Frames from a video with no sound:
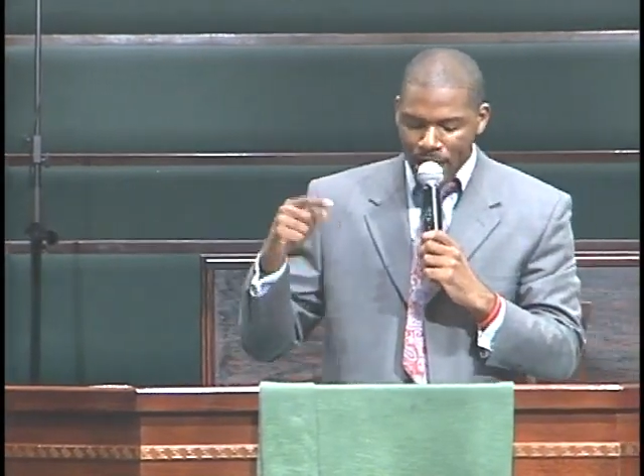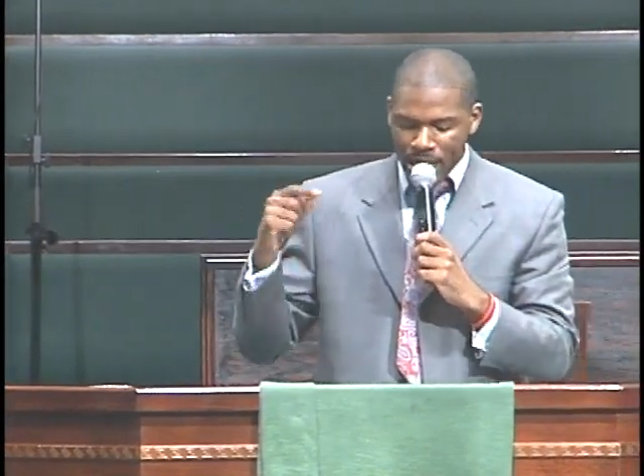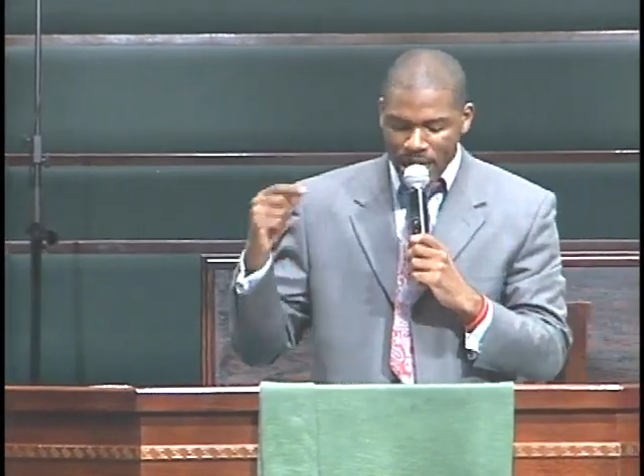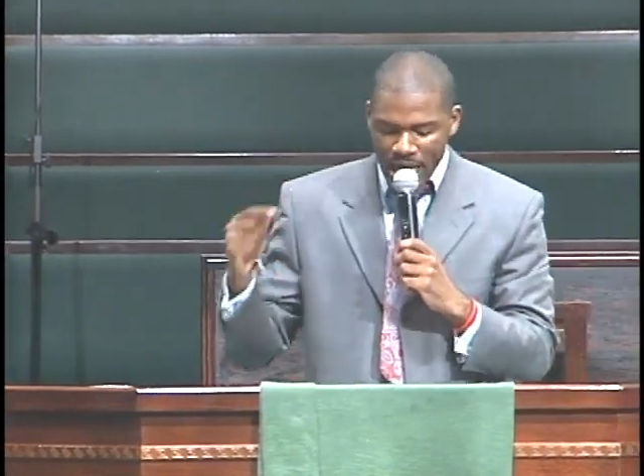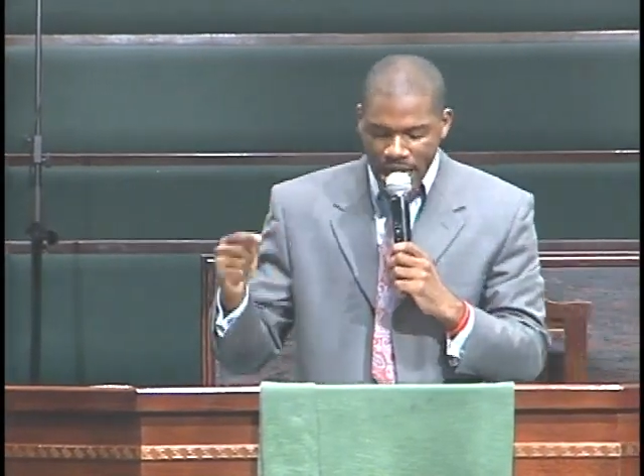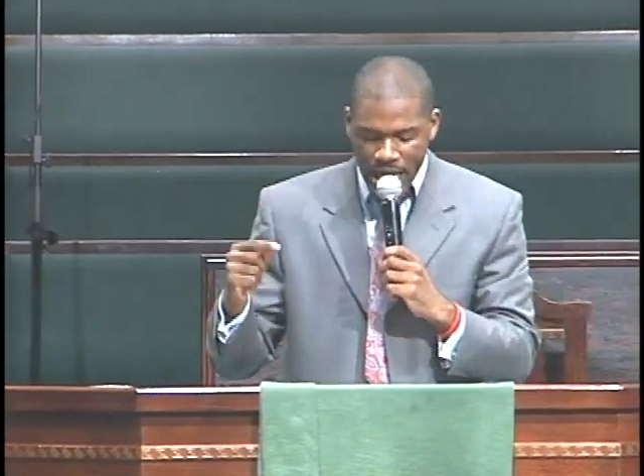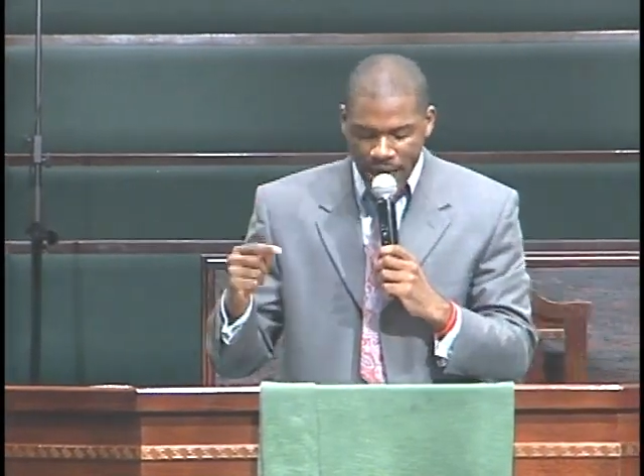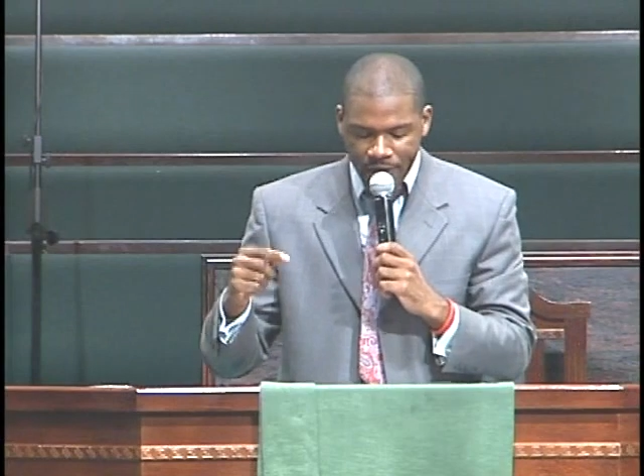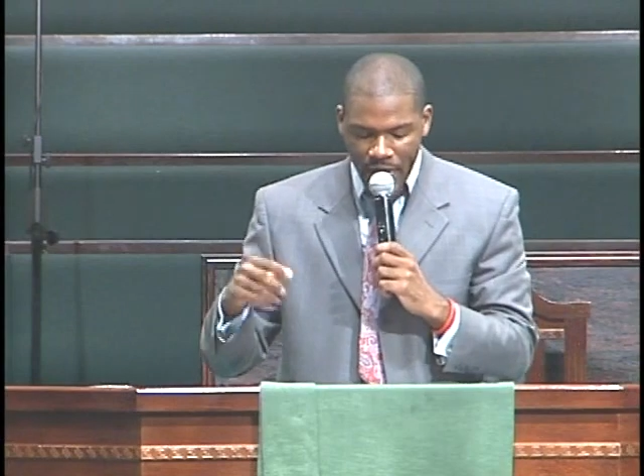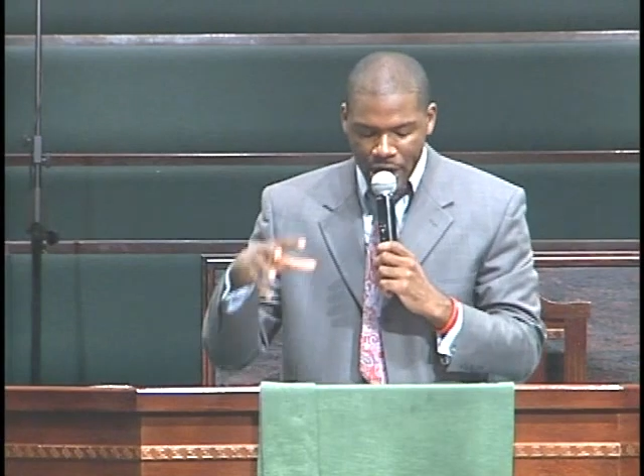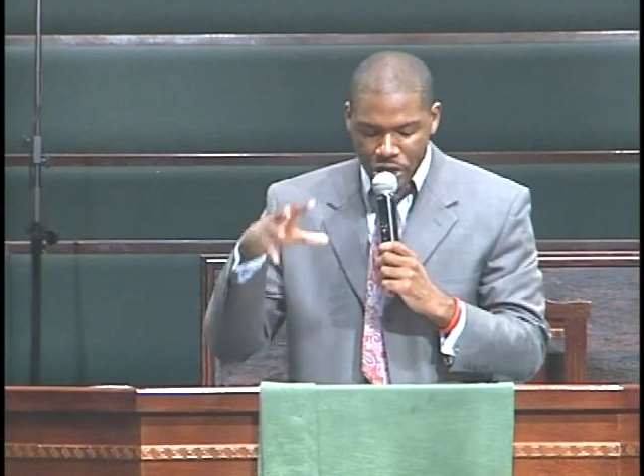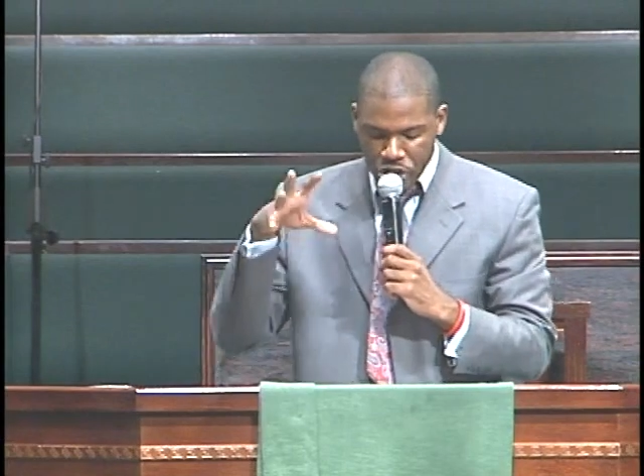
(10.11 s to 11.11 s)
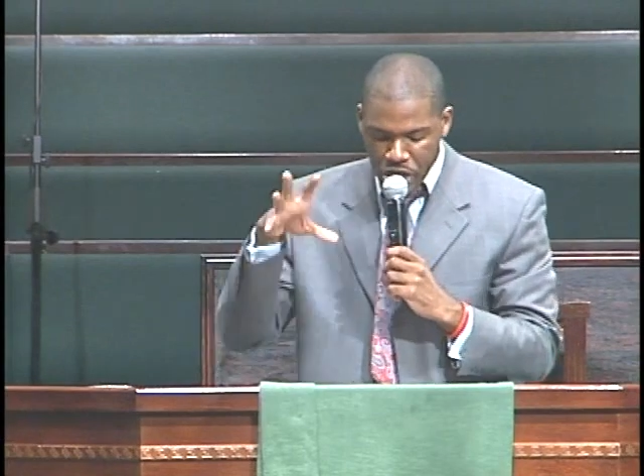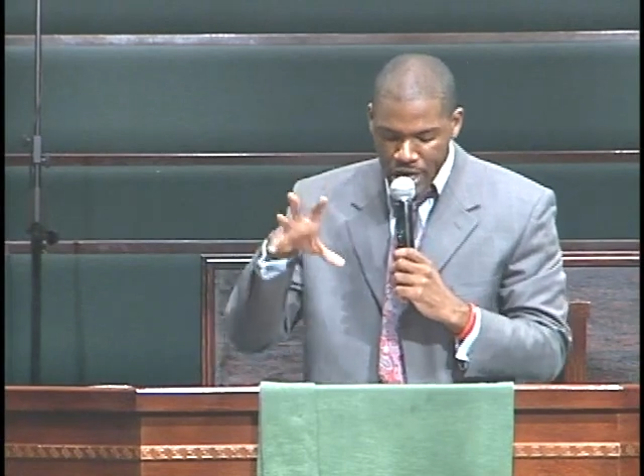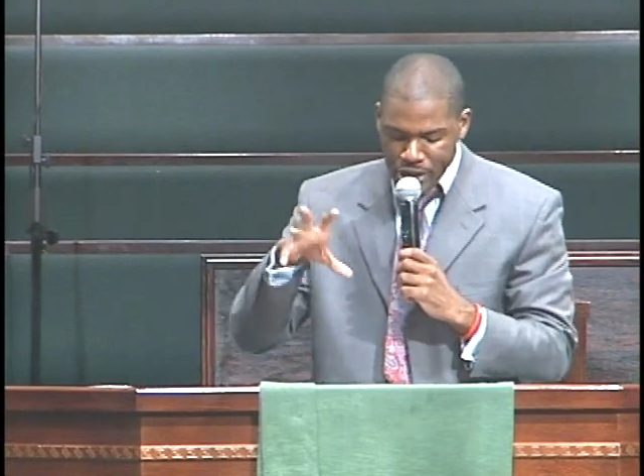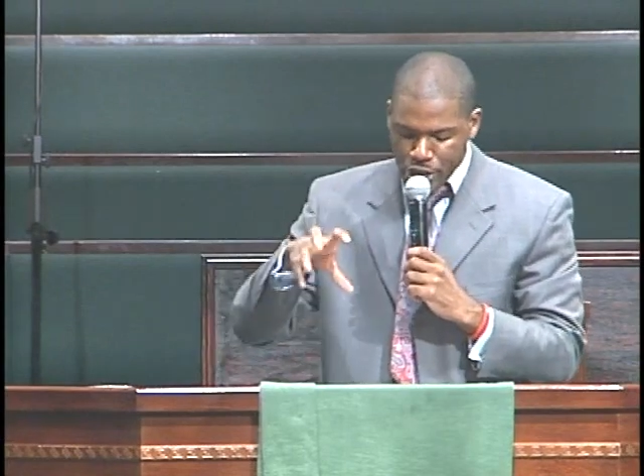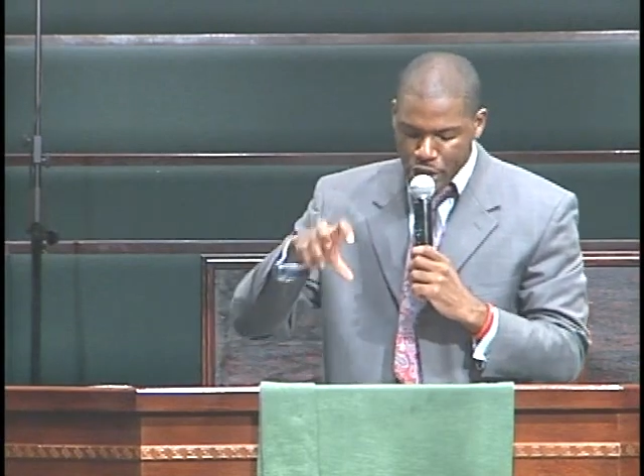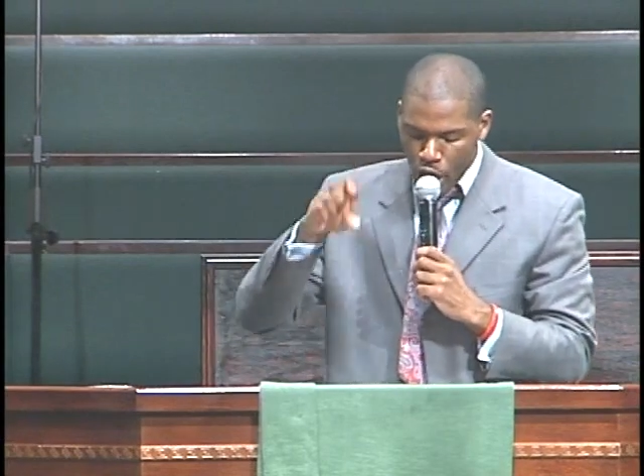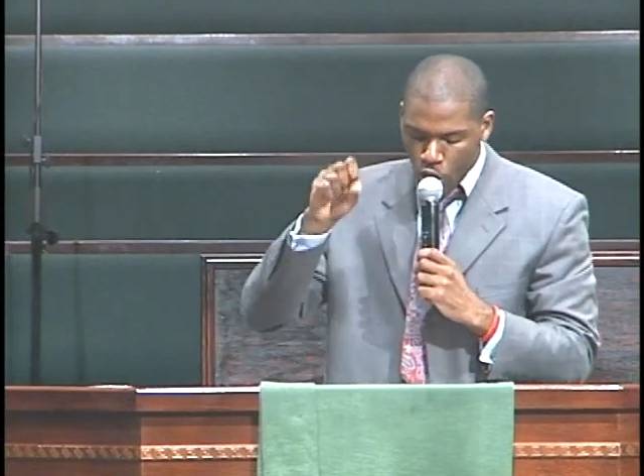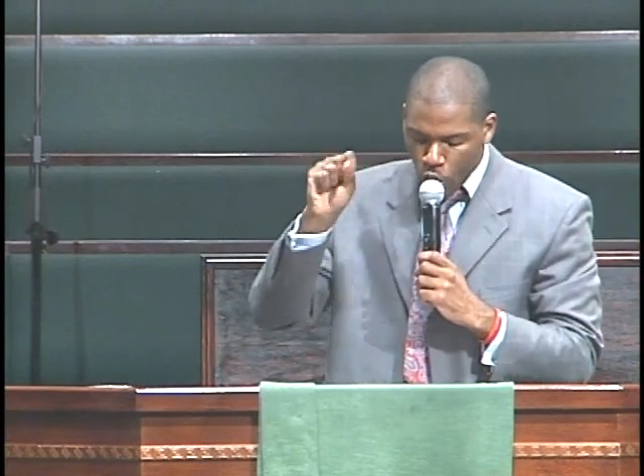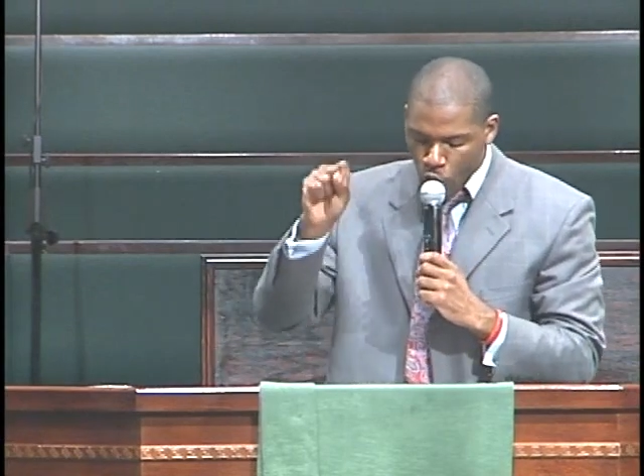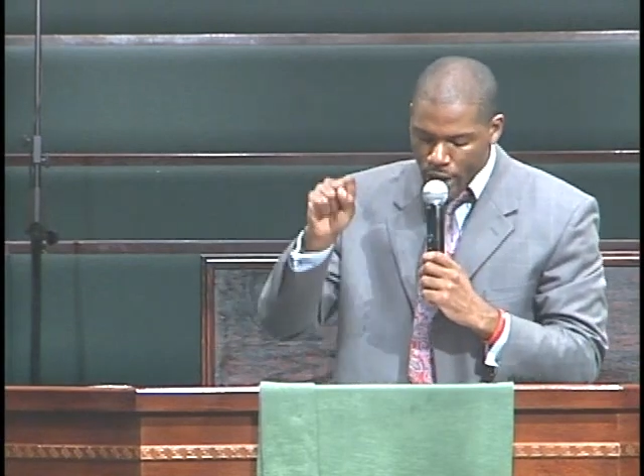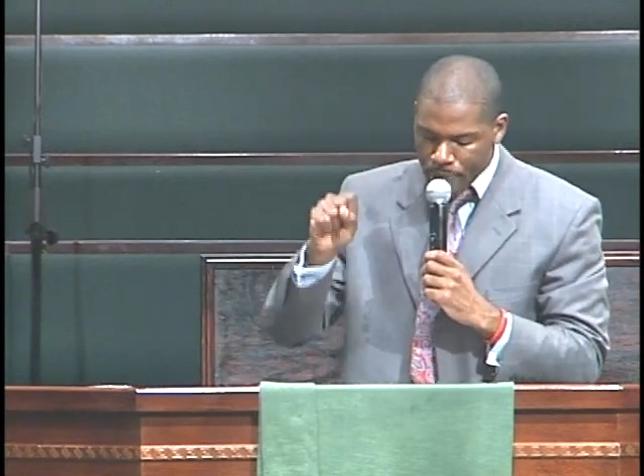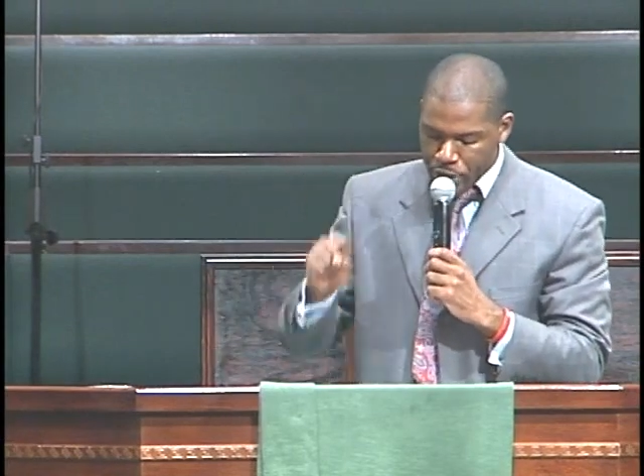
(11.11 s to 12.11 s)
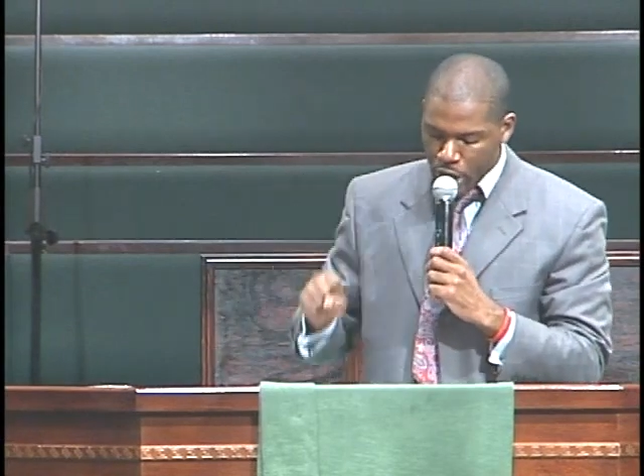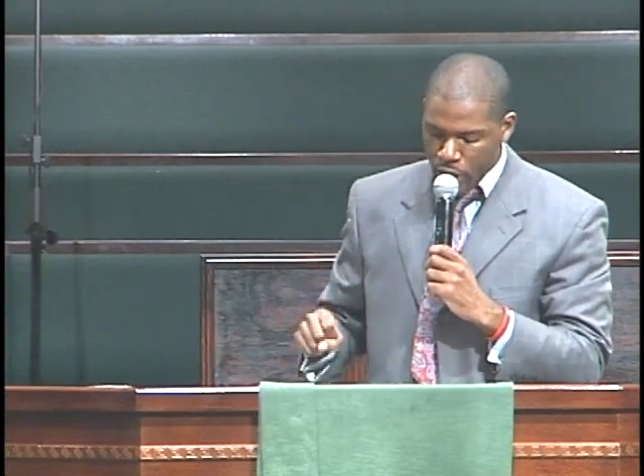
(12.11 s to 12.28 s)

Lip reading: believe that Jesus equipped